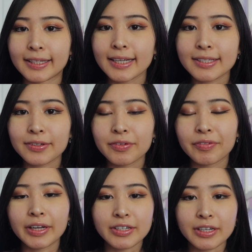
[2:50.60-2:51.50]
next
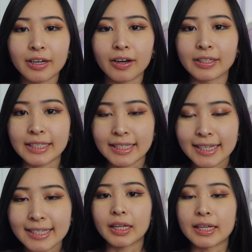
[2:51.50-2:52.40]
certification on this list